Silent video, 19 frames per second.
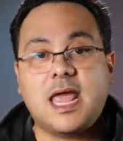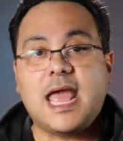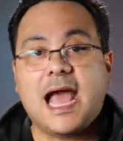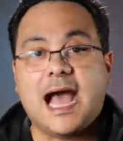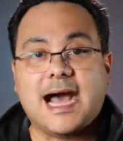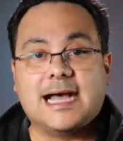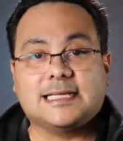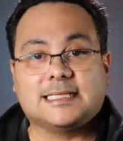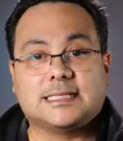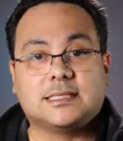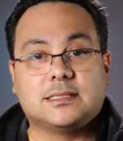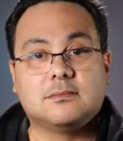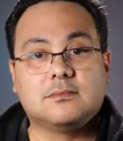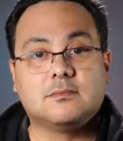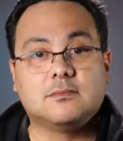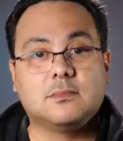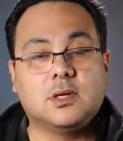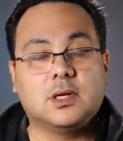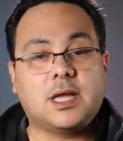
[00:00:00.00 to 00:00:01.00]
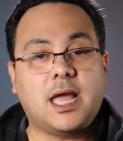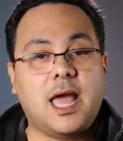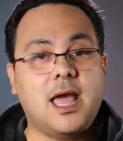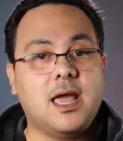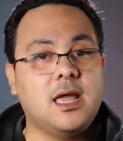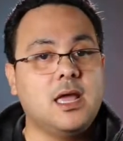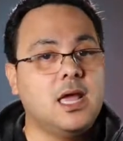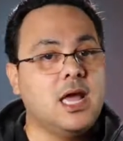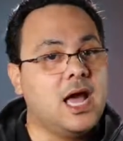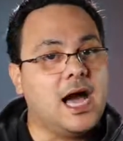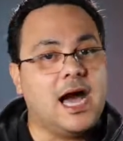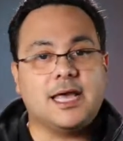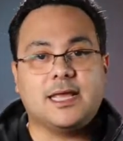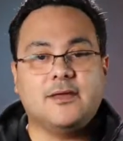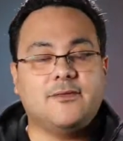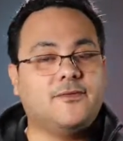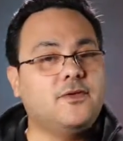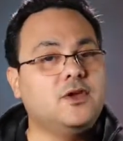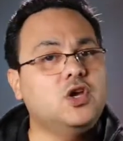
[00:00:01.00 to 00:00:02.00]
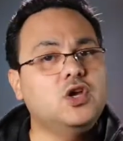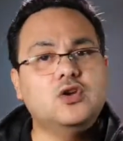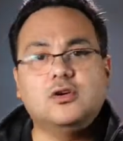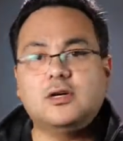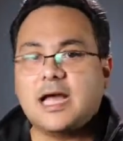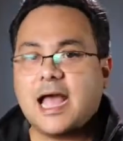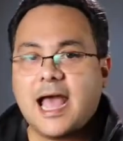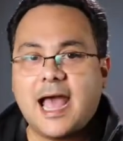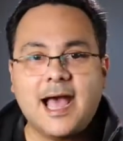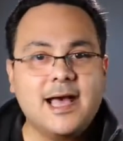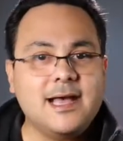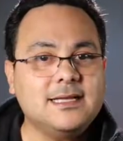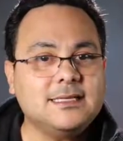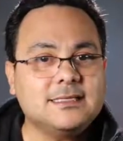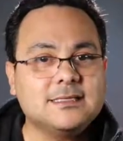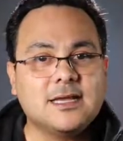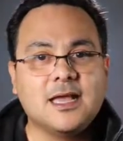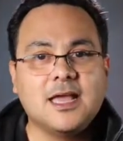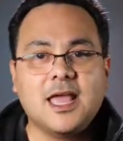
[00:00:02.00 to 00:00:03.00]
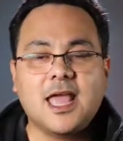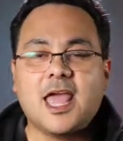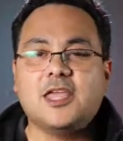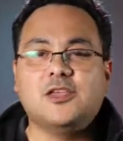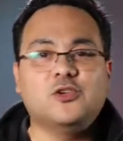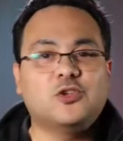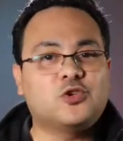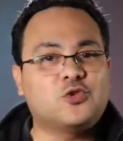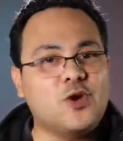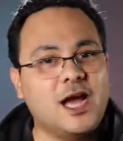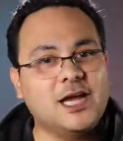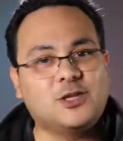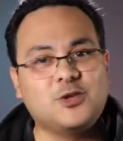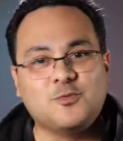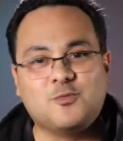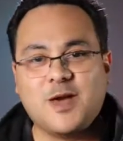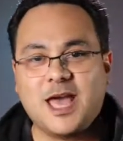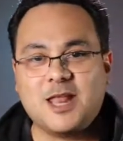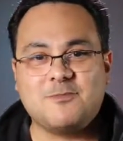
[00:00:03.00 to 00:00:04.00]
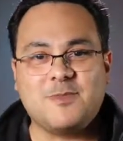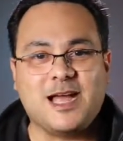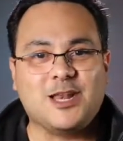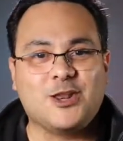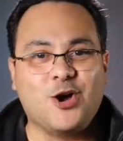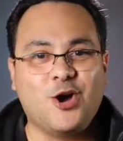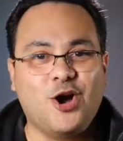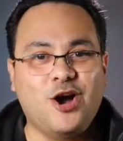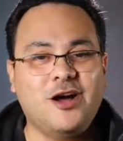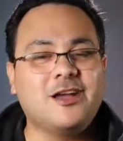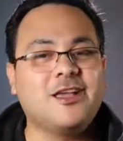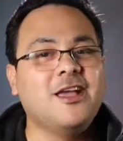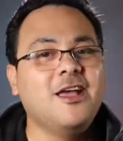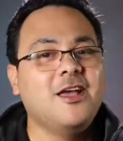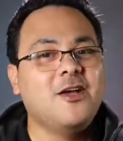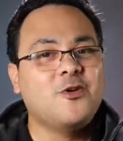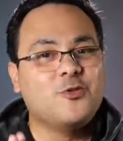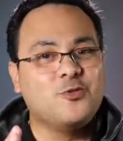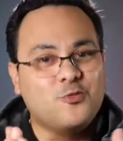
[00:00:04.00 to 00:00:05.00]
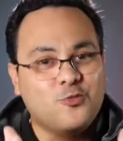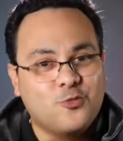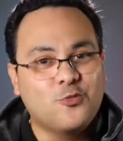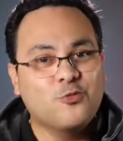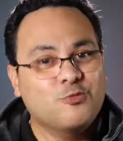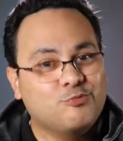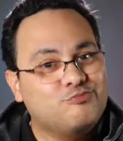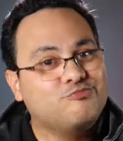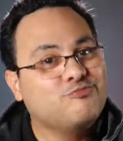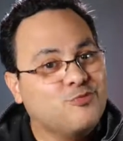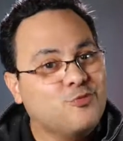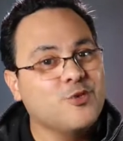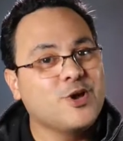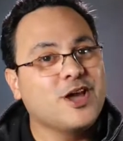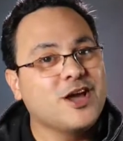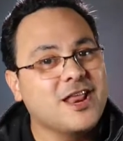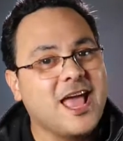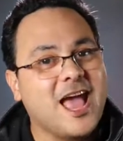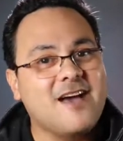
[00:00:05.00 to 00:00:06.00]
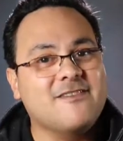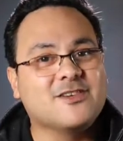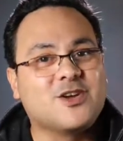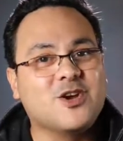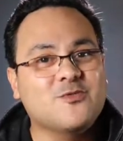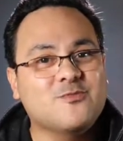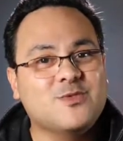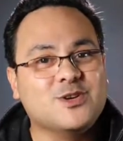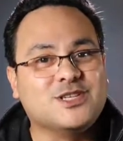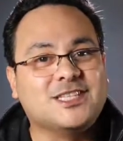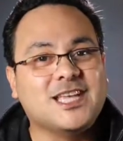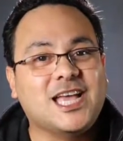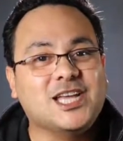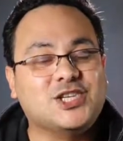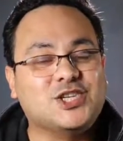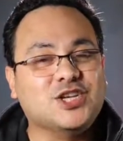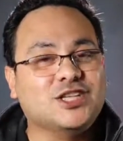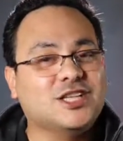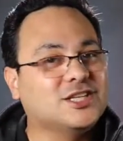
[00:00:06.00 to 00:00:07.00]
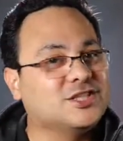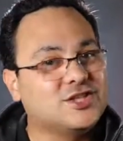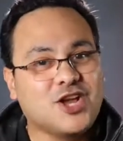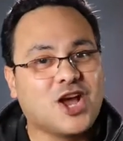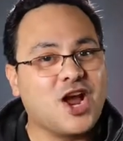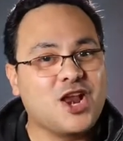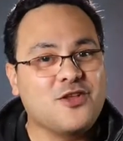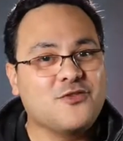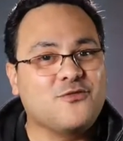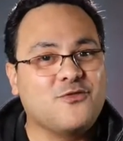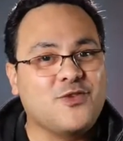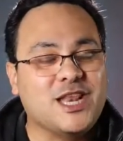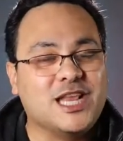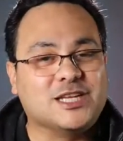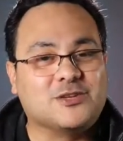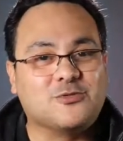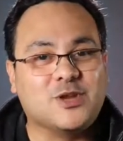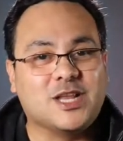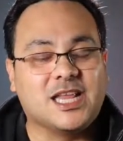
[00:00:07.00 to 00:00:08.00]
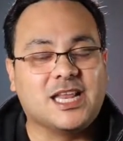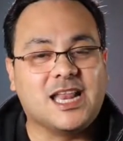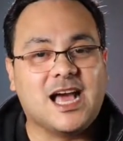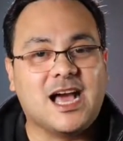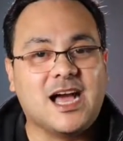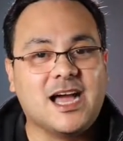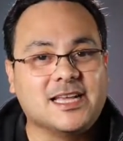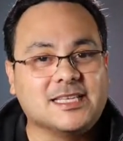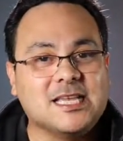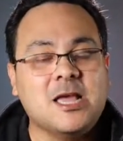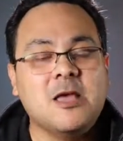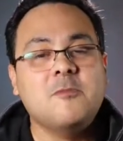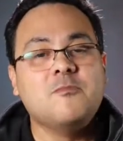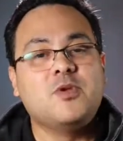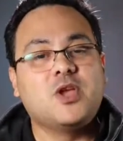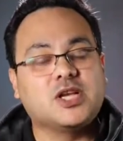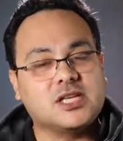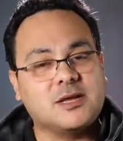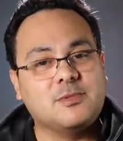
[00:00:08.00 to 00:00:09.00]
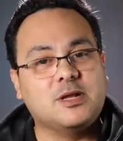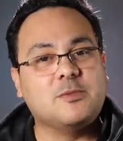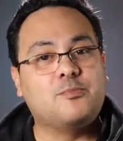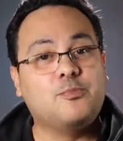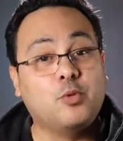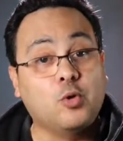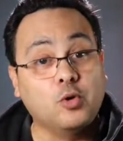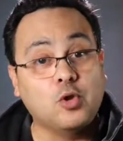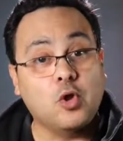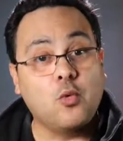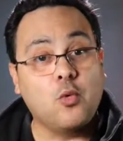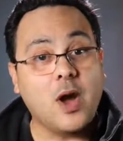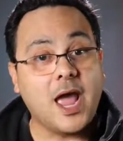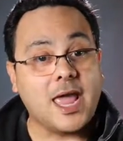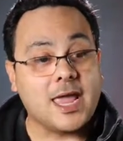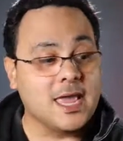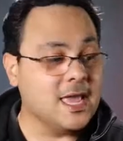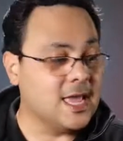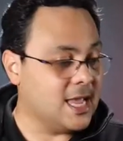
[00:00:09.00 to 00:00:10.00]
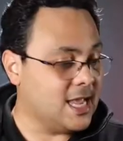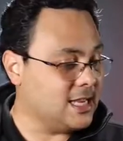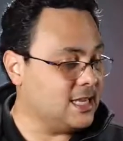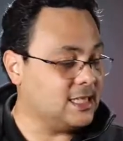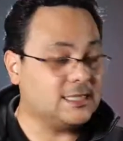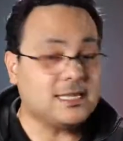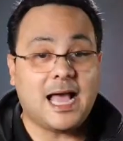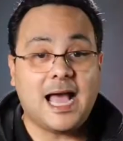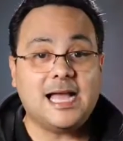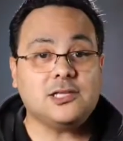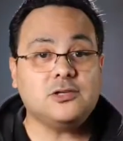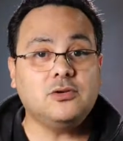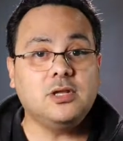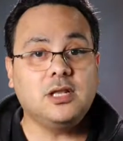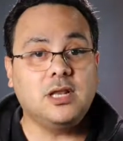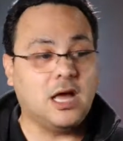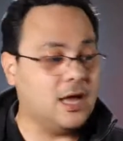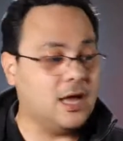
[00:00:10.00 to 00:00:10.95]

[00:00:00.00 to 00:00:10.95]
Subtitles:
ask. Okay, if you don't ask and you try to pet my dog, we're going to have a conversation that's not going to finish really nice because I'm going to pull away. And it's actually